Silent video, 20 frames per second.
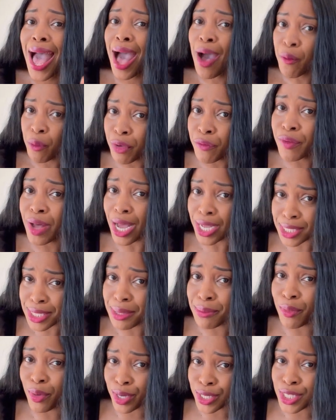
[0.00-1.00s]
We've got
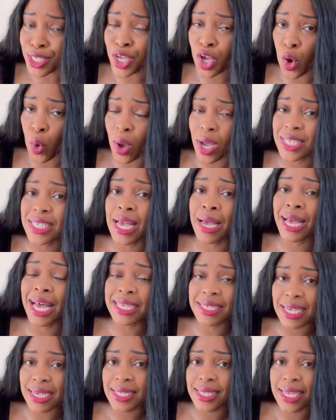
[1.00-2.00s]
some more to go, because as
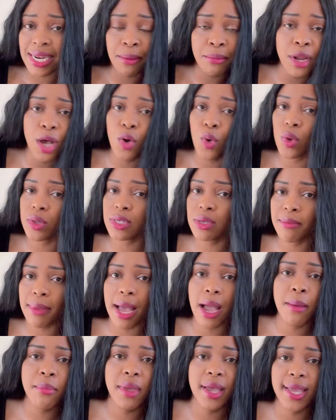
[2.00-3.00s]
I said, I'm not holding back,
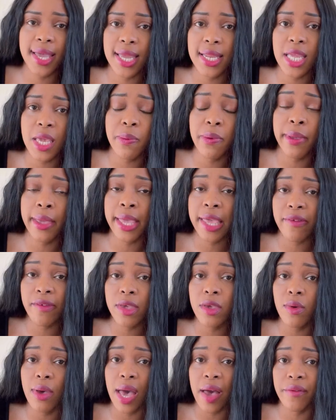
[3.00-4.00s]
I'm not gatekeeping, and giving
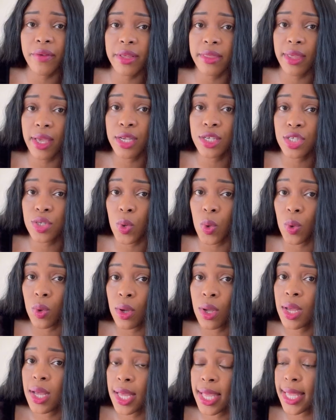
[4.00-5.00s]
you everything. So
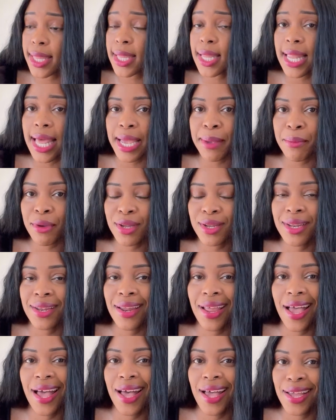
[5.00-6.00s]
hit the like button
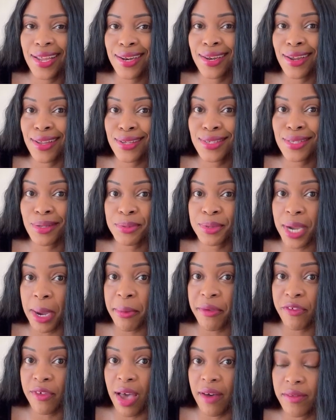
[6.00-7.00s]
and subscribe
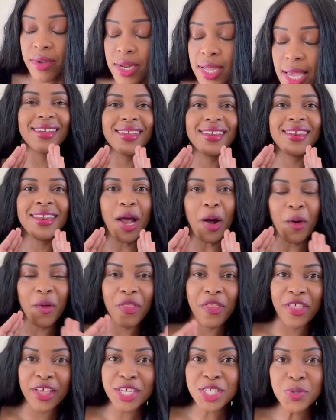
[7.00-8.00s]
if you haven't yet. Now
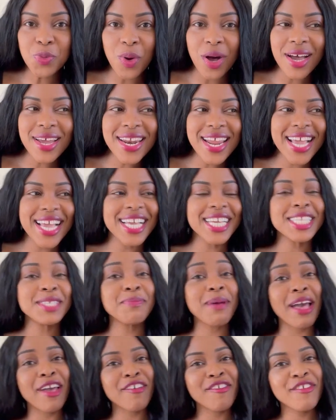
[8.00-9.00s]
this one is
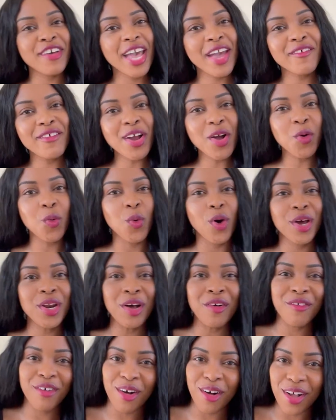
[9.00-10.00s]
my favorite one
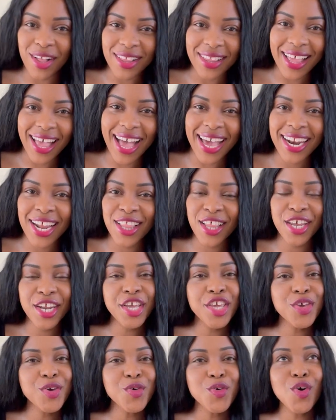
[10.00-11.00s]
of all, and a lot of
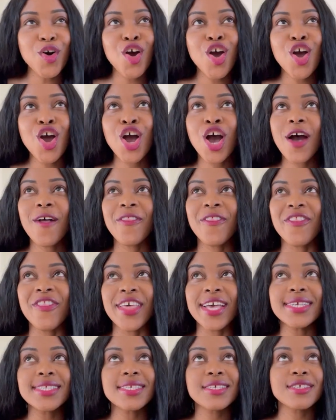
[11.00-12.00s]
you,
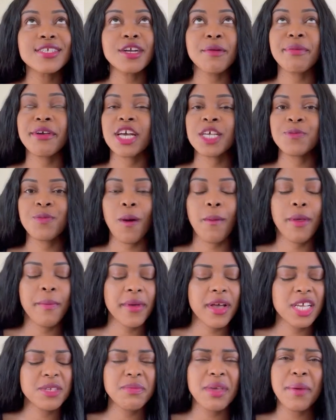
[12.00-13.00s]
this is your biggest problem,
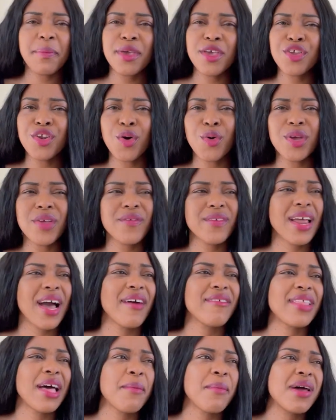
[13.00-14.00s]
because maybe you don't even
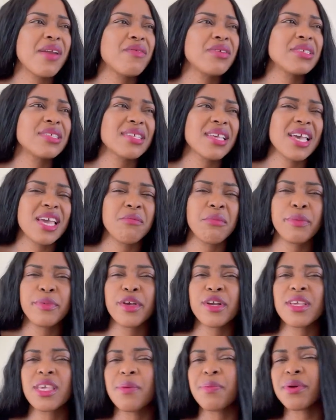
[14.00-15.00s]
have that bad of a skin. Maybe
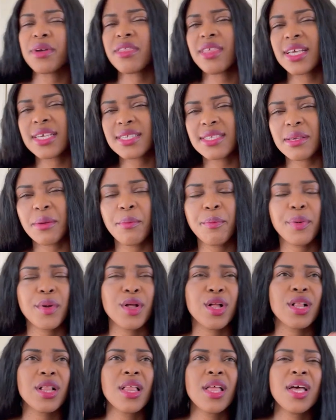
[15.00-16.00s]
you keep your things
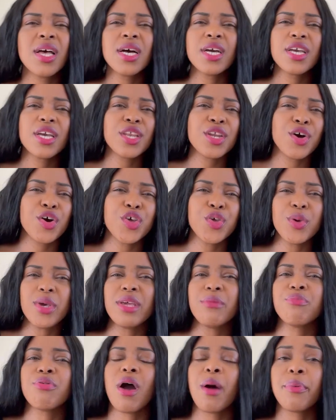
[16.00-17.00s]
simple, you know, you
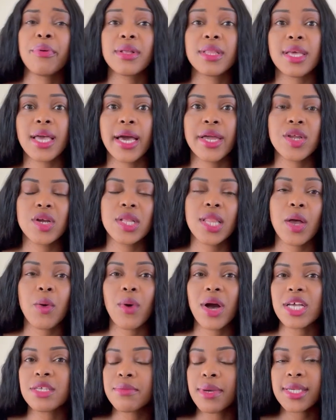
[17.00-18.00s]
eat properly, and you're like,
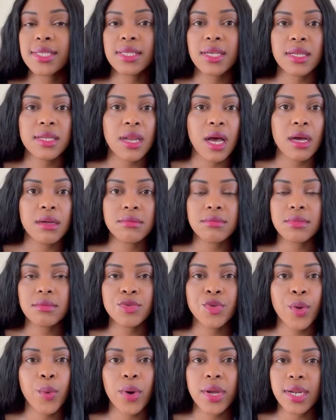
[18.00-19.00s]
why is my skin not
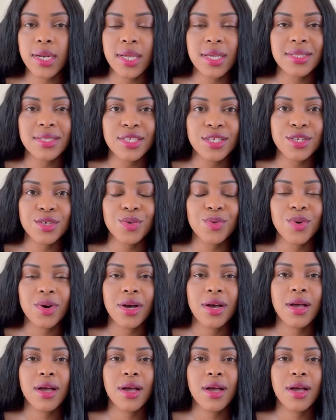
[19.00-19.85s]
doing what it needs to do?